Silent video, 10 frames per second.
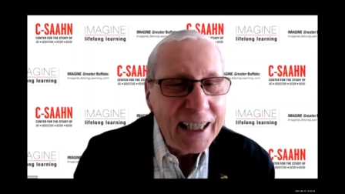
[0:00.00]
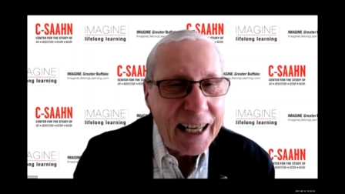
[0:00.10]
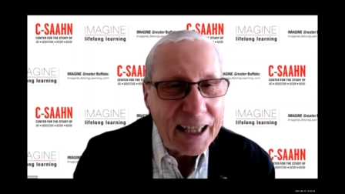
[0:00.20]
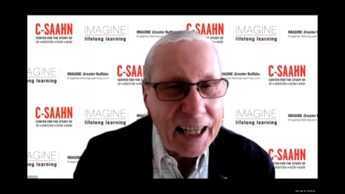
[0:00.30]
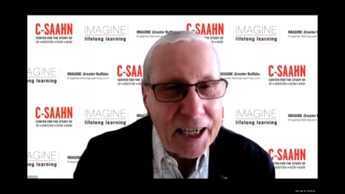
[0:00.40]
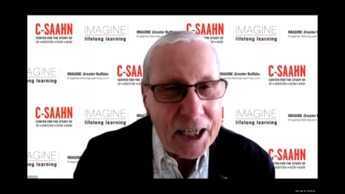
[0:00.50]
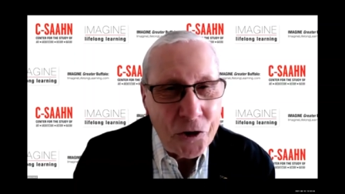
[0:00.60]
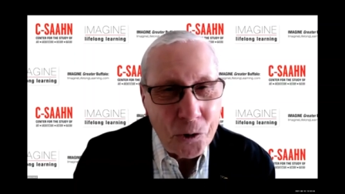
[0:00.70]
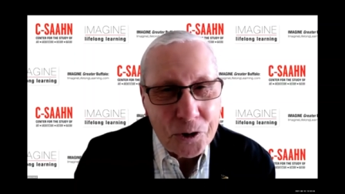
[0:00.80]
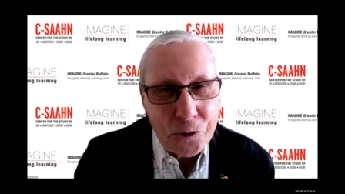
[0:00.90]
And they
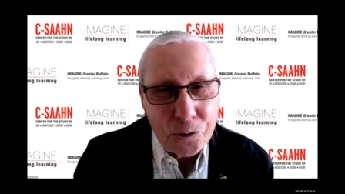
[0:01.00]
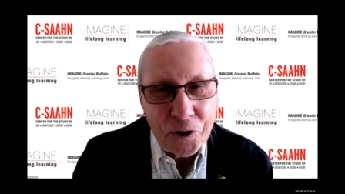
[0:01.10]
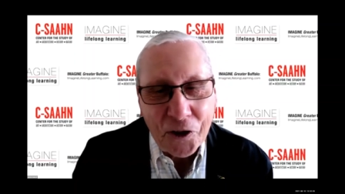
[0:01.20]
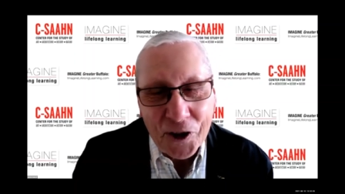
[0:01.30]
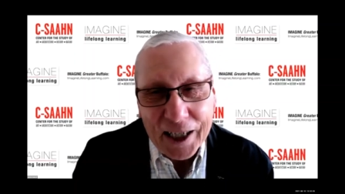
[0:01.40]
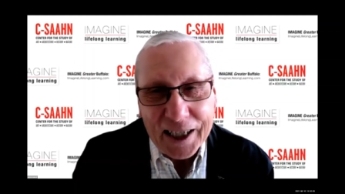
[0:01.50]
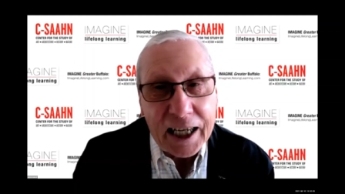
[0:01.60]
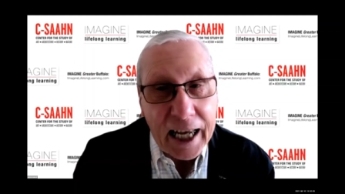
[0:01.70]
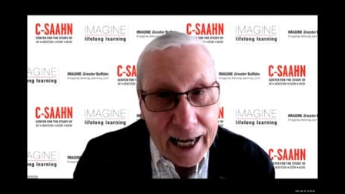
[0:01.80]
sure do the thinking